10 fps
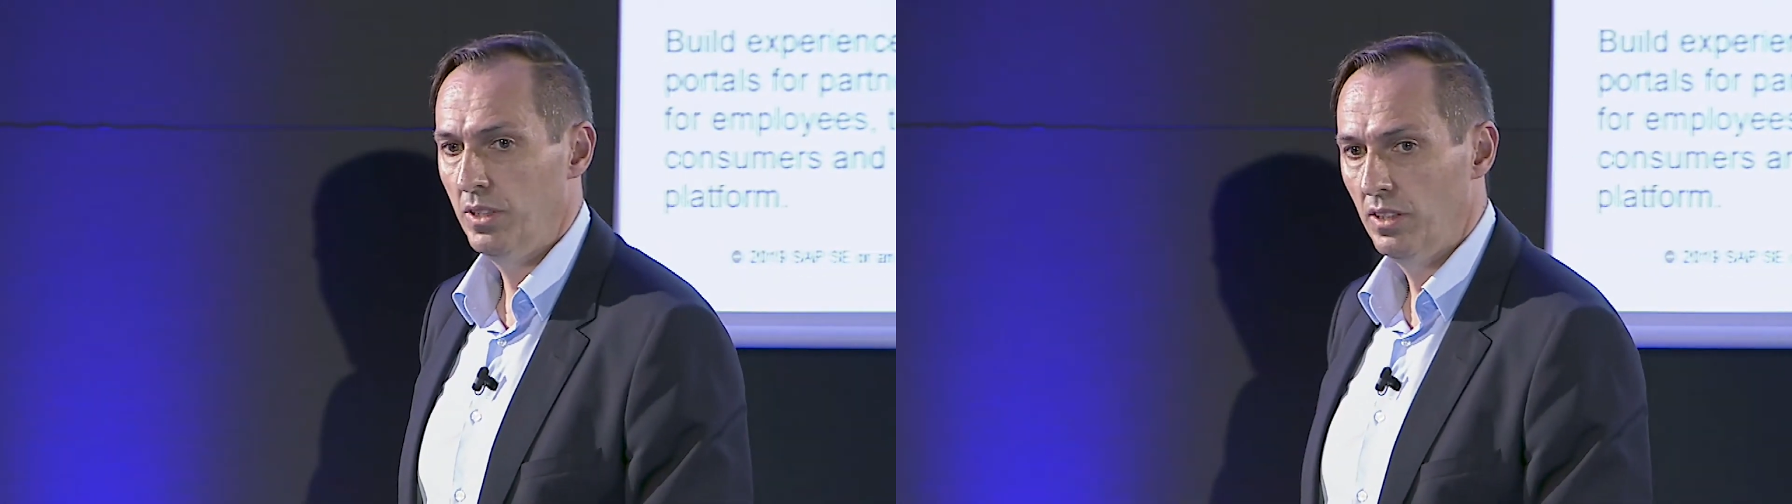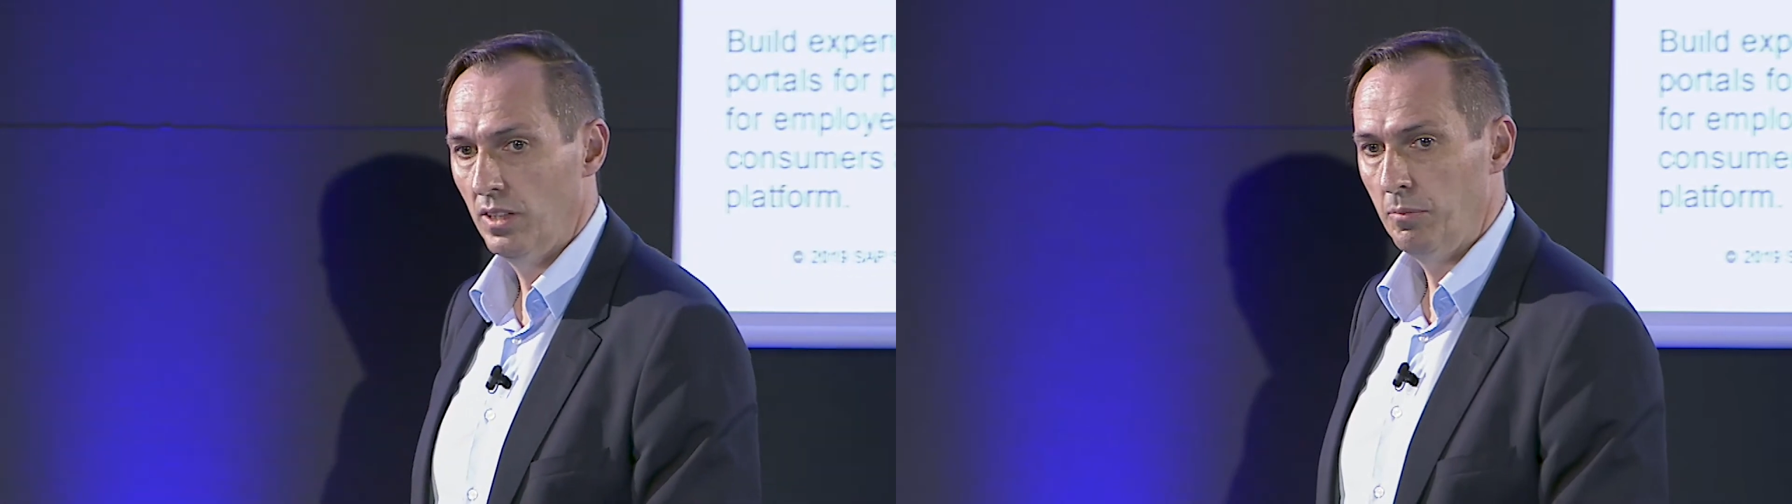
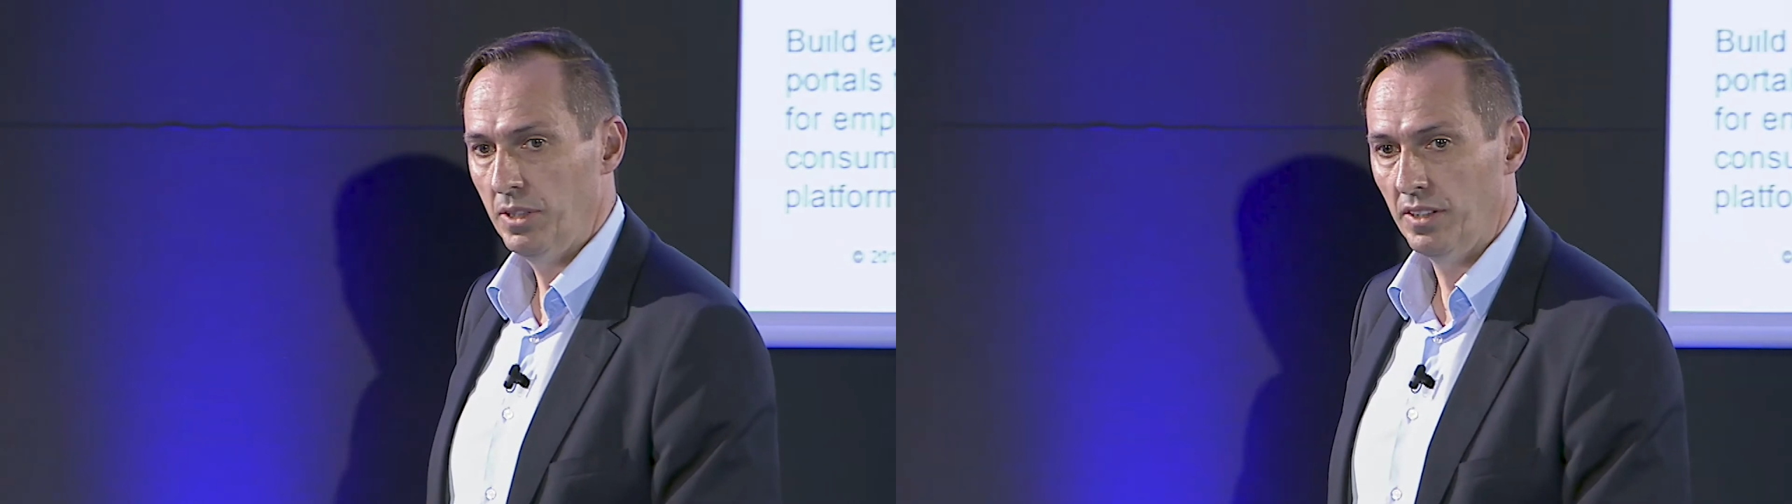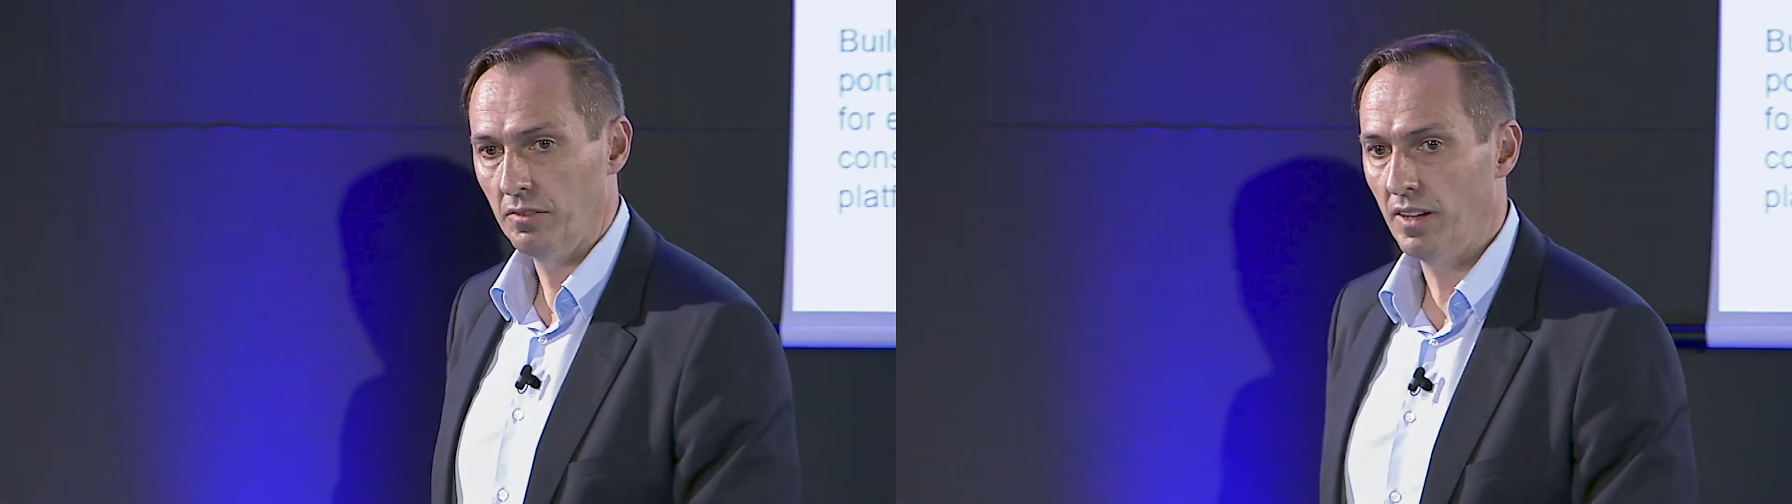the
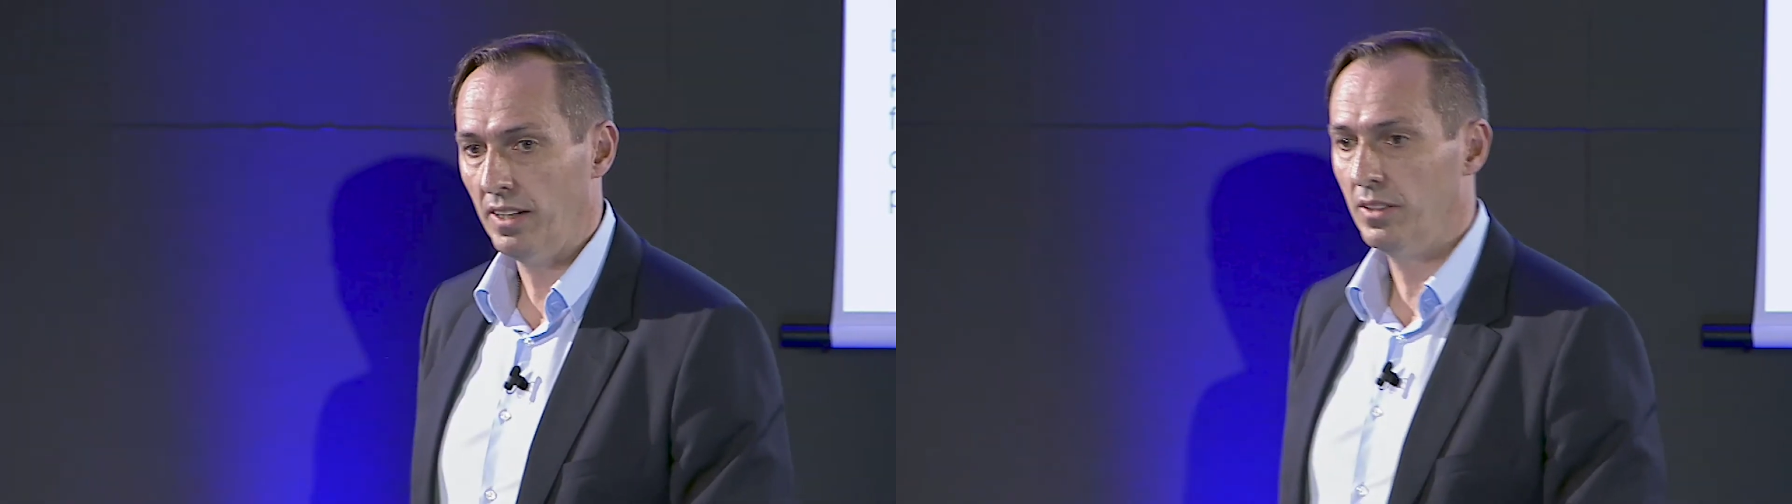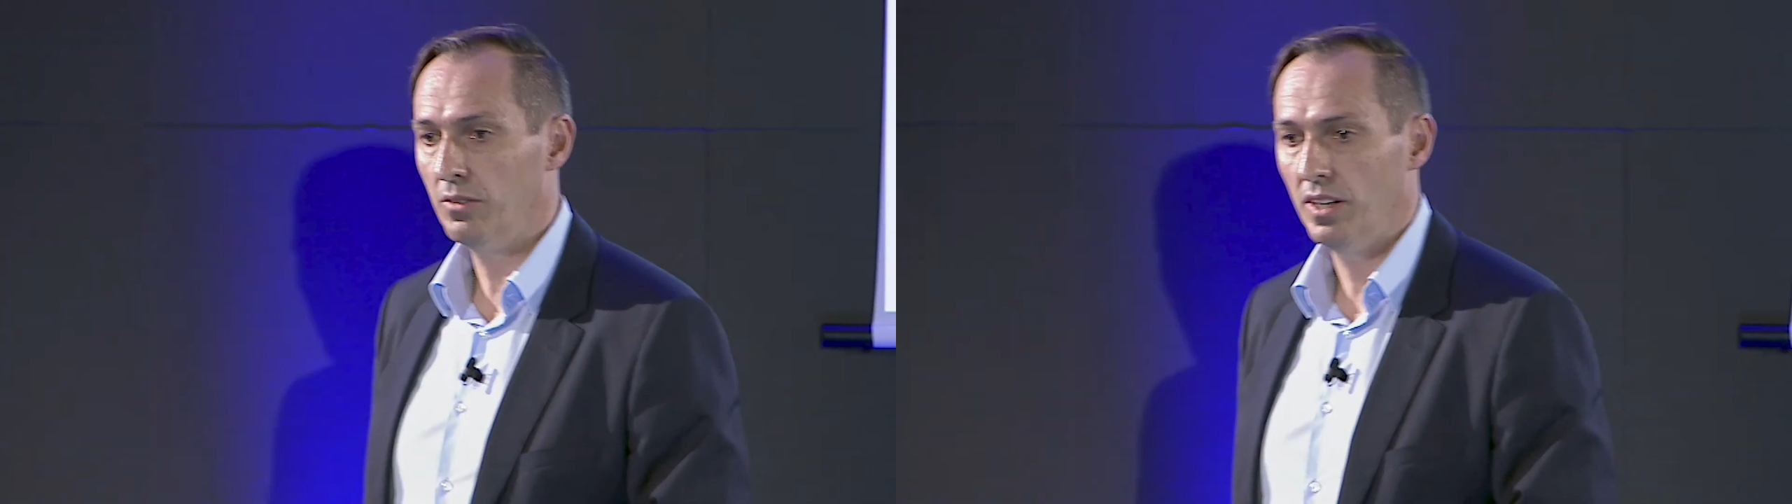limiting
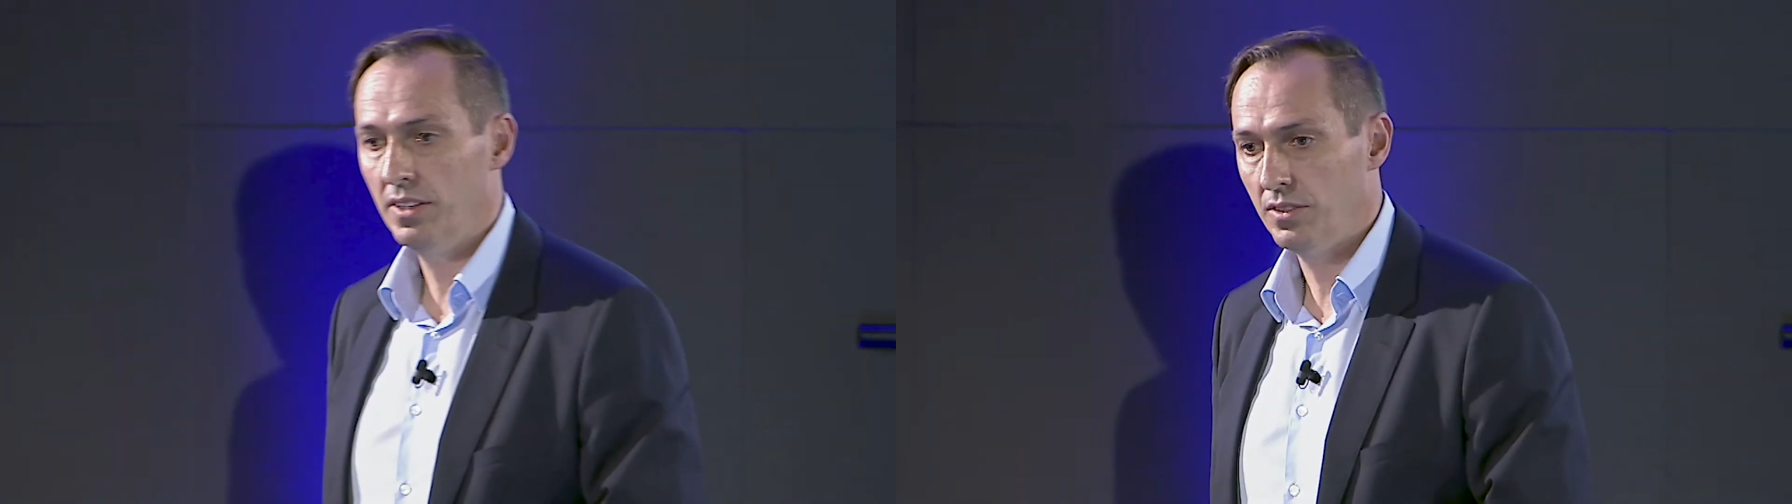factor, right?